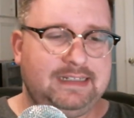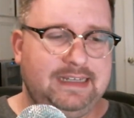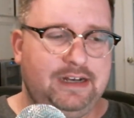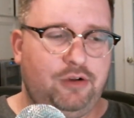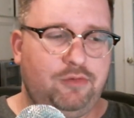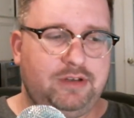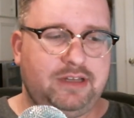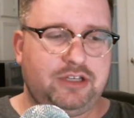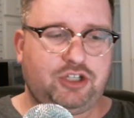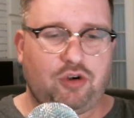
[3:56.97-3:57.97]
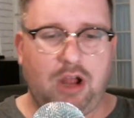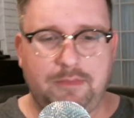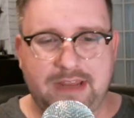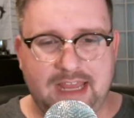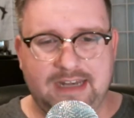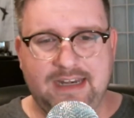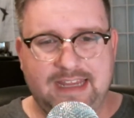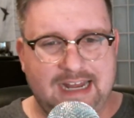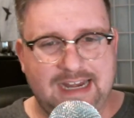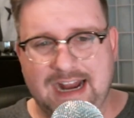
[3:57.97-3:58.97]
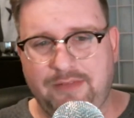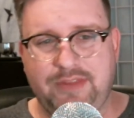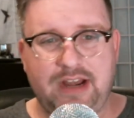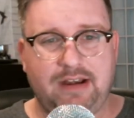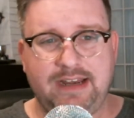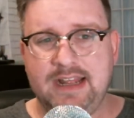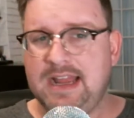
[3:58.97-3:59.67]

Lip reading: You know, Trump getting out there and